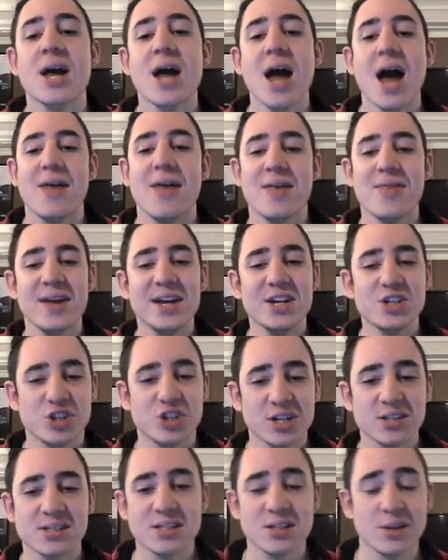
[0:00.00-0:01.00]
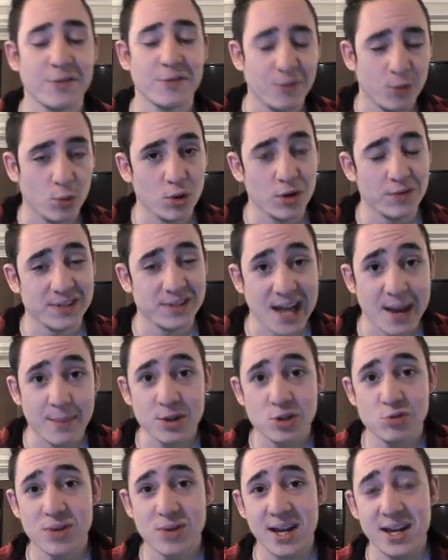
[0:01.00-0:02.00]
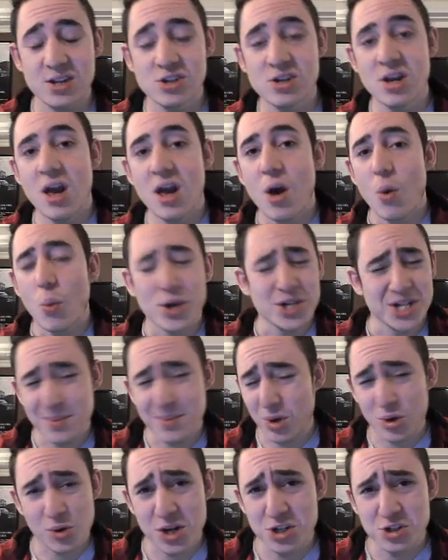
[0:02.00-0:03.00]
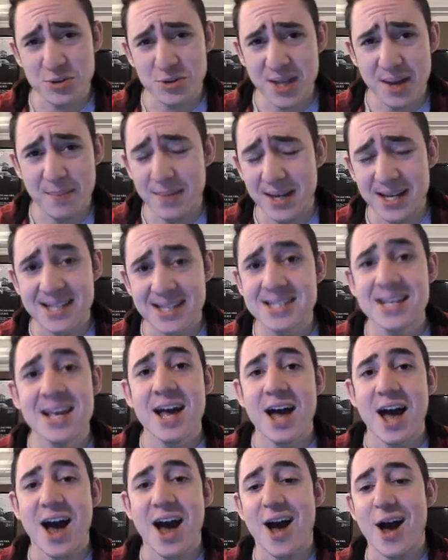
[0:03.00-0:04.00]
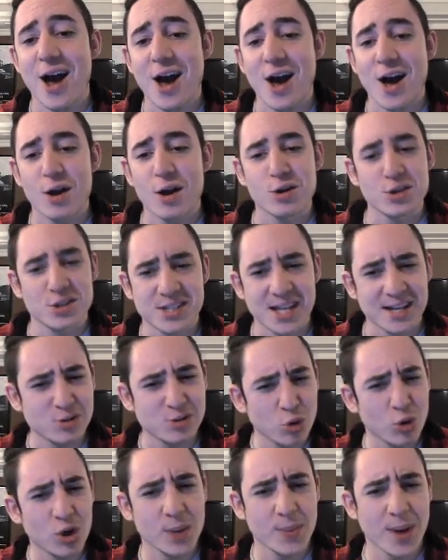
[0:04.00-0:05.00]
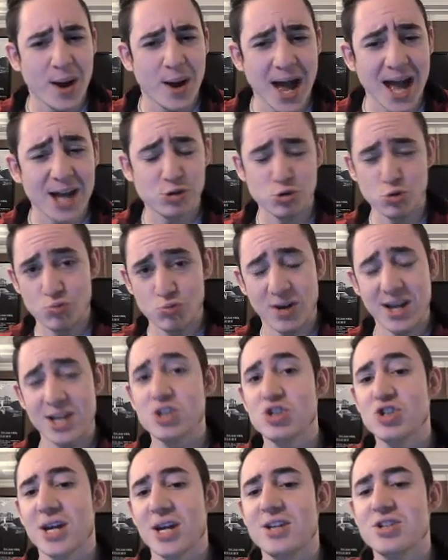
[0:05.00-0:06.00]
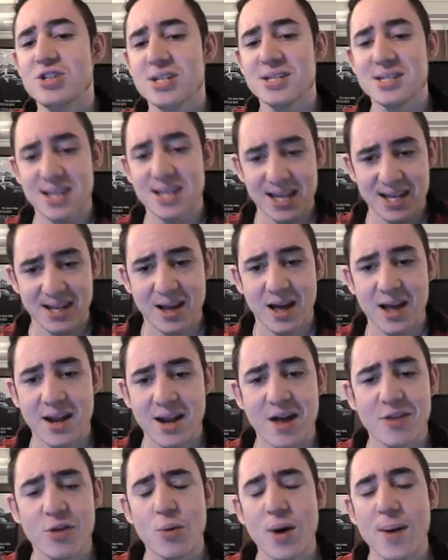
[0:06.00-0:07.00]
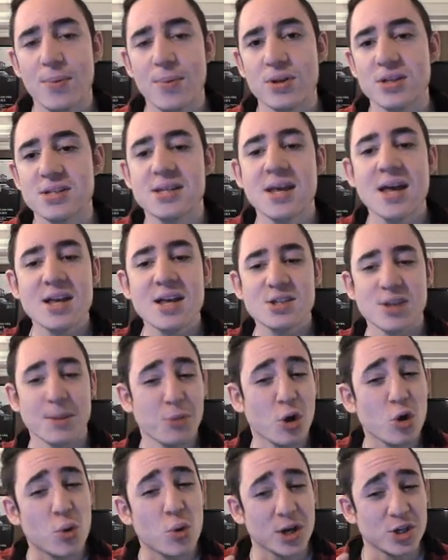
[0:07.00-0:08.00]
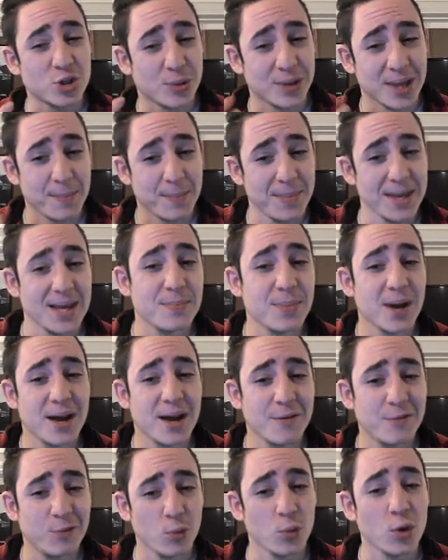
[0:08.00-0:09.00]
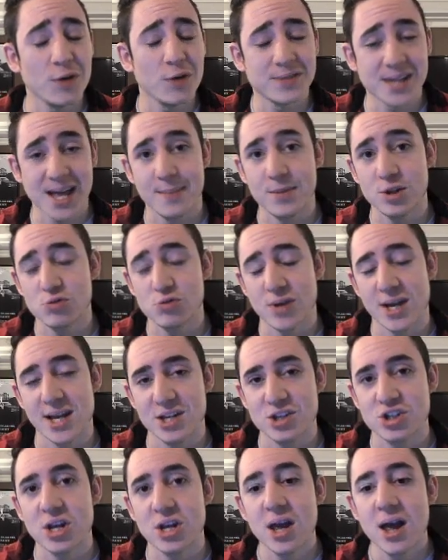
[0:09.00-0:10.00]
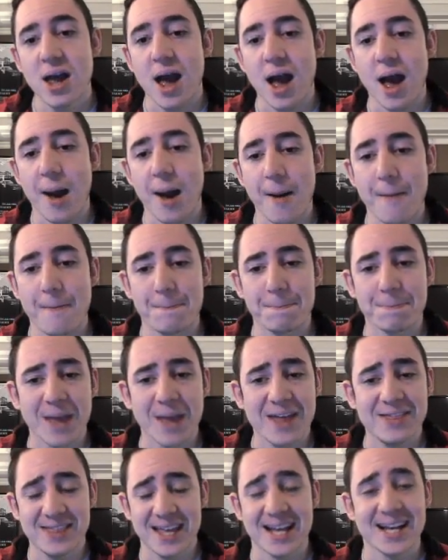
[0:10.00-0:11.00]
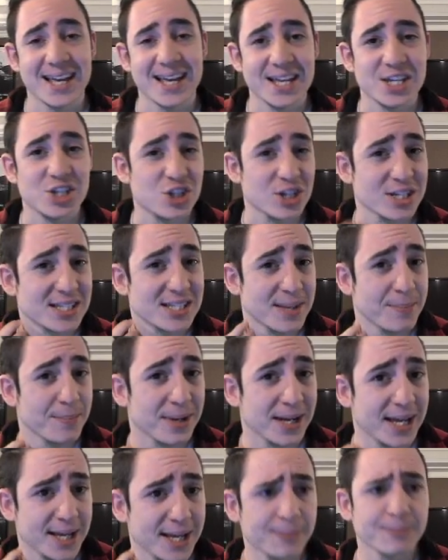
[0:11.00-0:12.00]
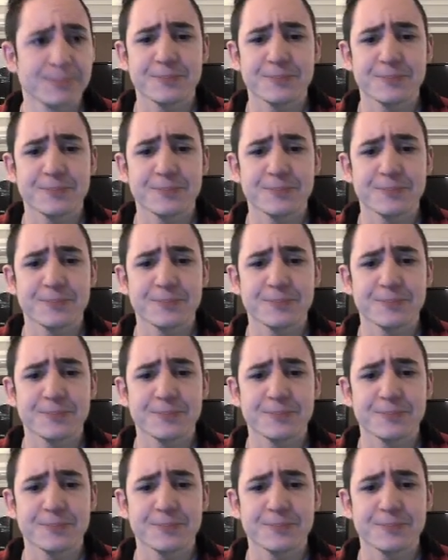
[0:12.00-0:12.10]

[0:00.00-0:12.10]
And then they adjusted the fall off damage range, which I'm not quite sure what that means because they talk about actual range changes in other weapons. So I'm not quite sure what they mean by fall off damage range. I think it is just simply